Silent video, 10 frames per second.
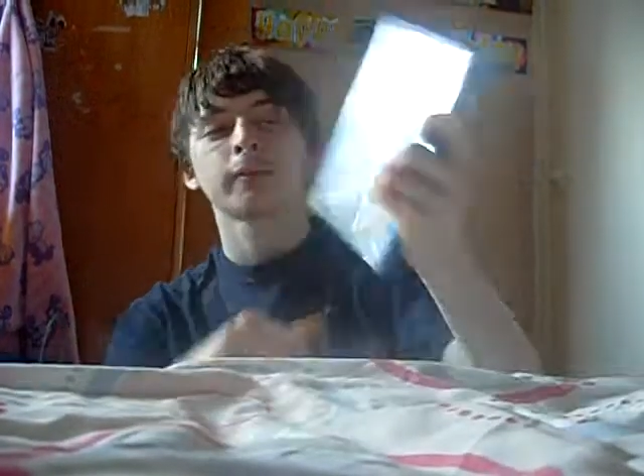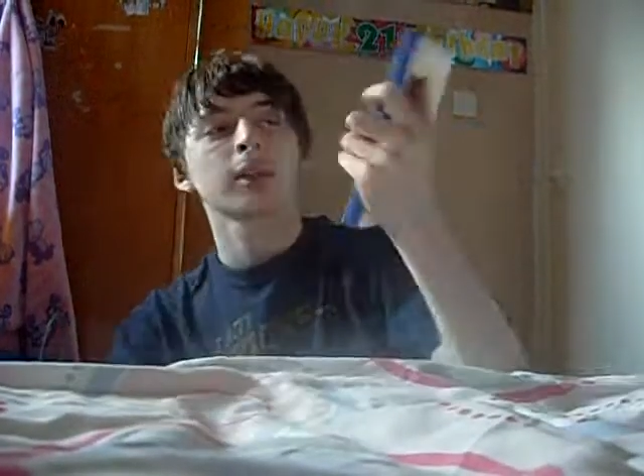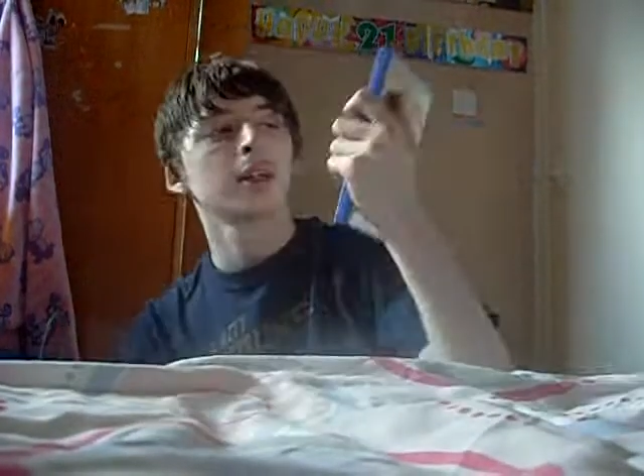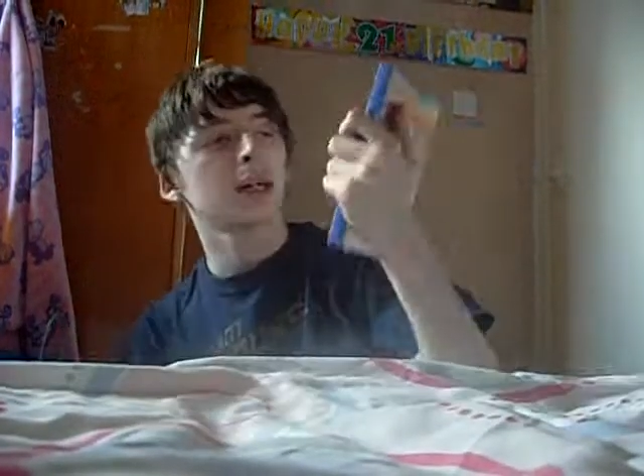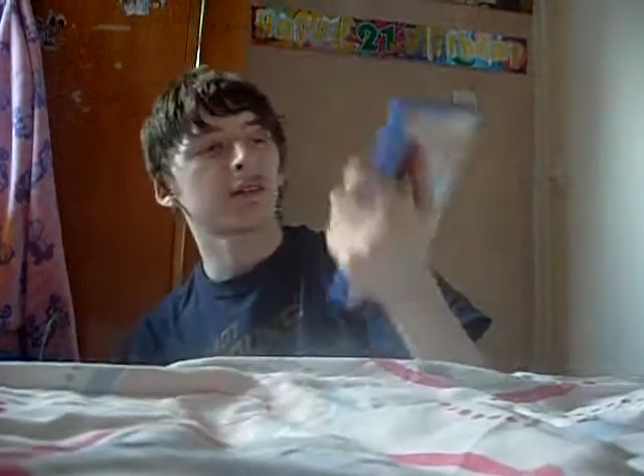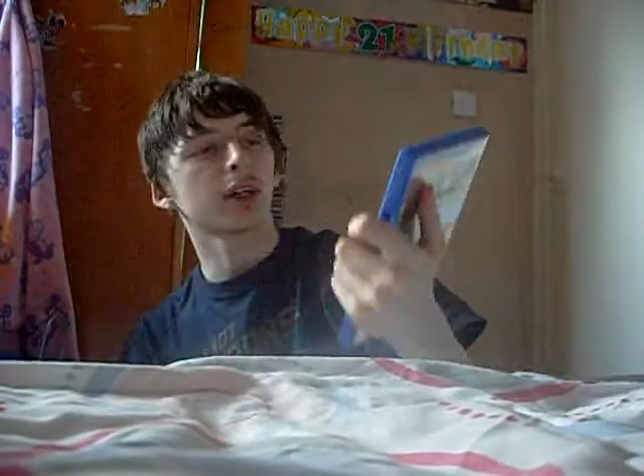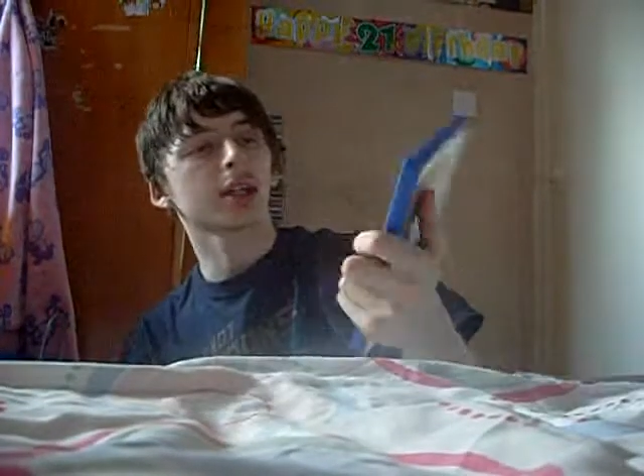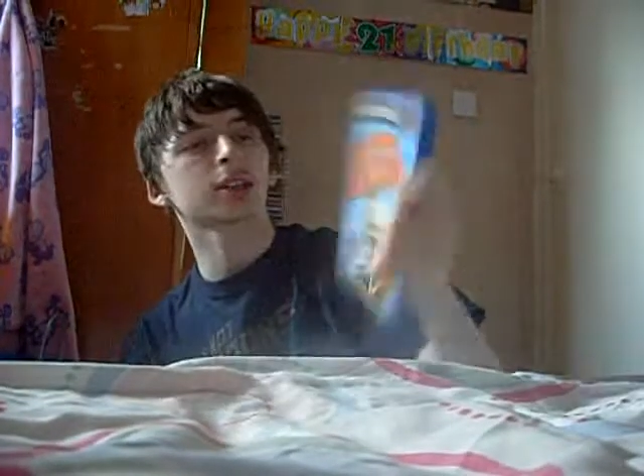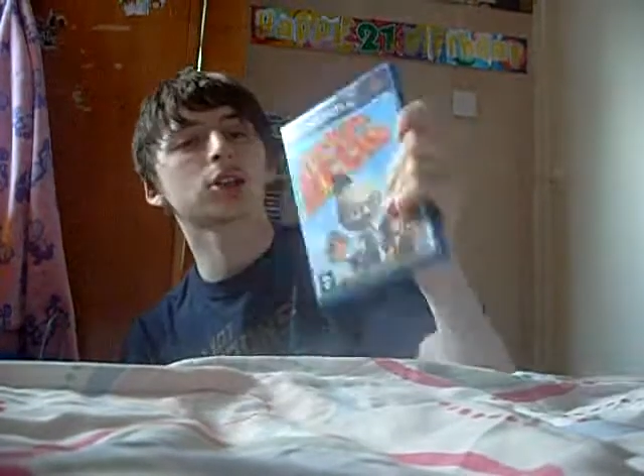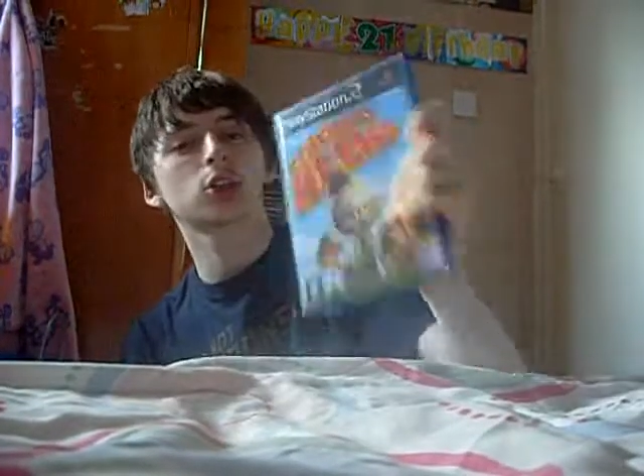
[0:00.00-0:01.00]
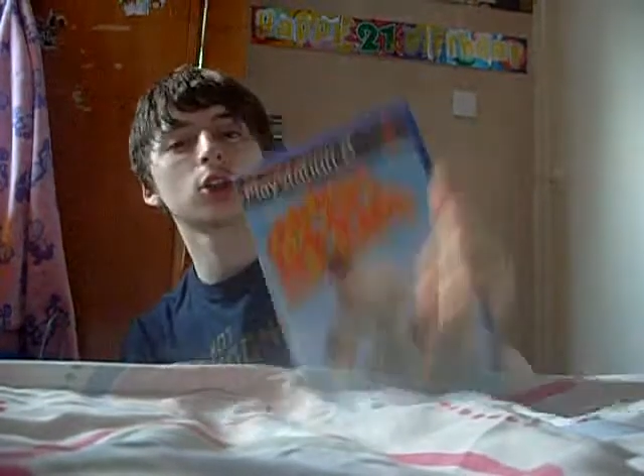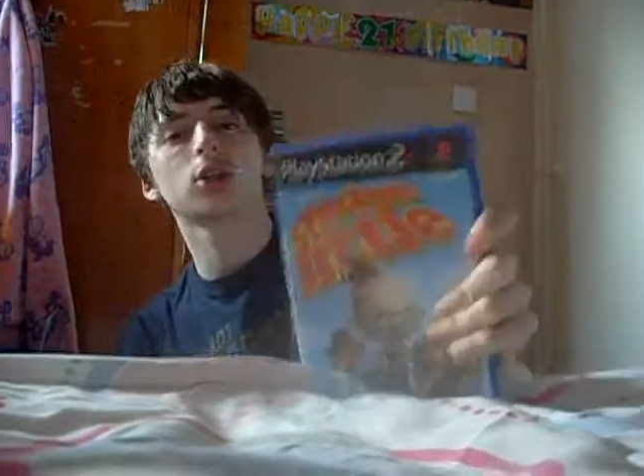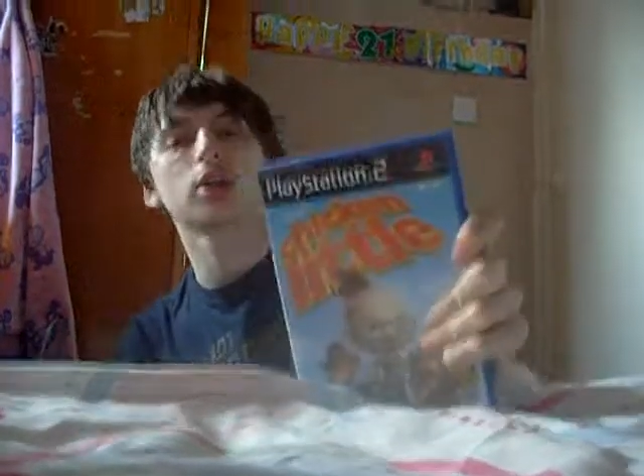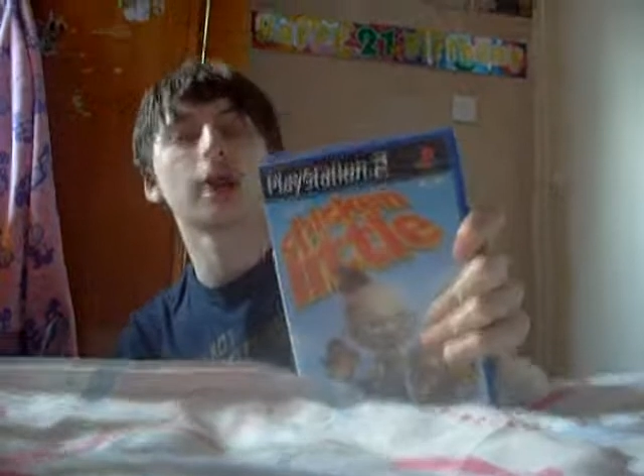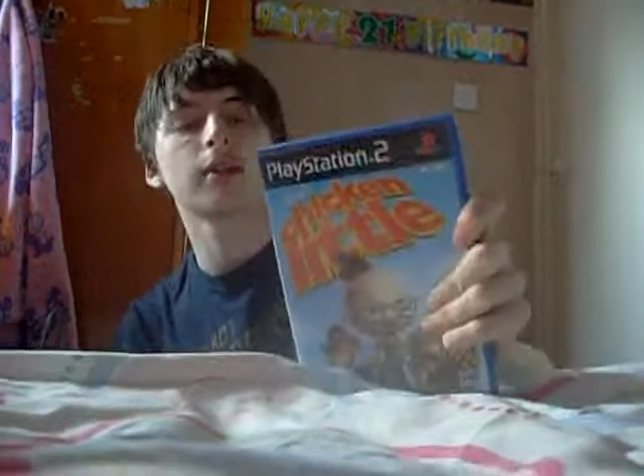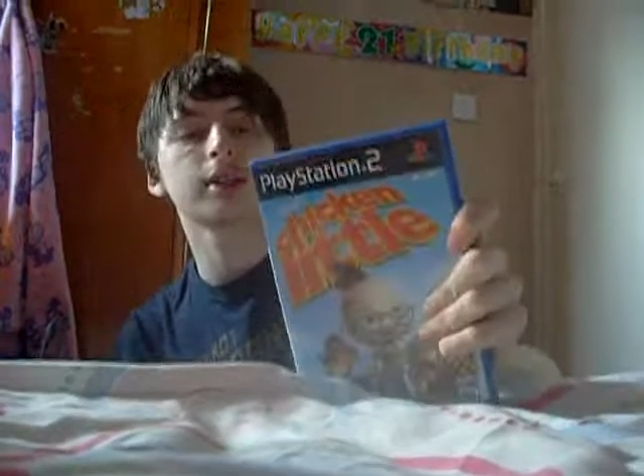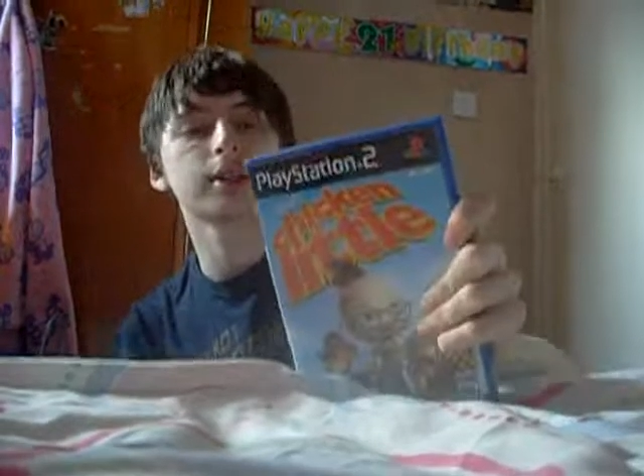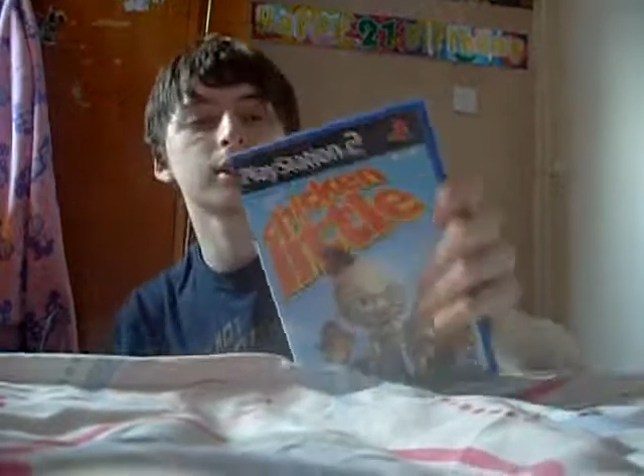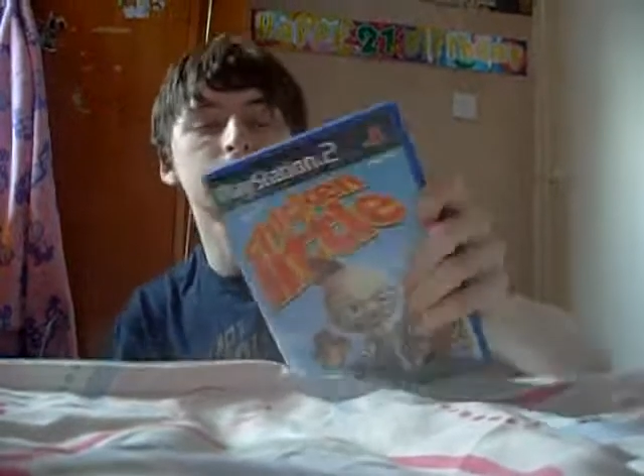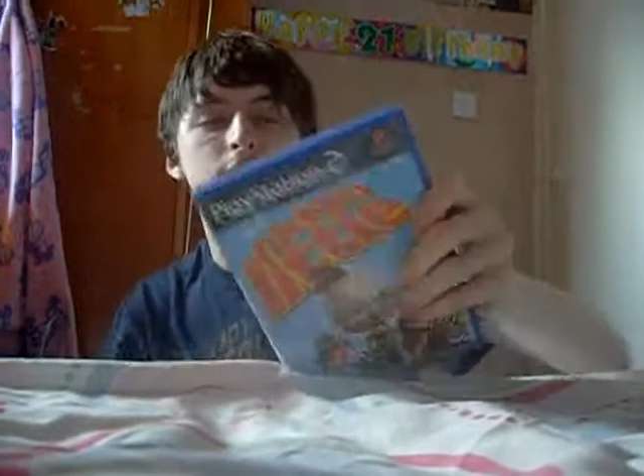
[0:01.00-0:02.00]
I think it's good how
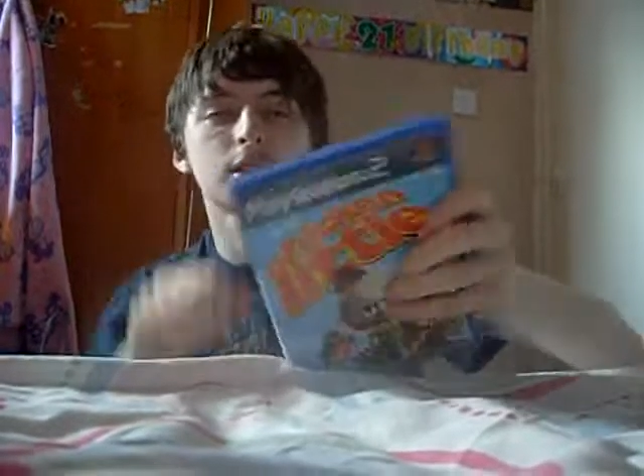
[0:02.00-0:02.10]
it's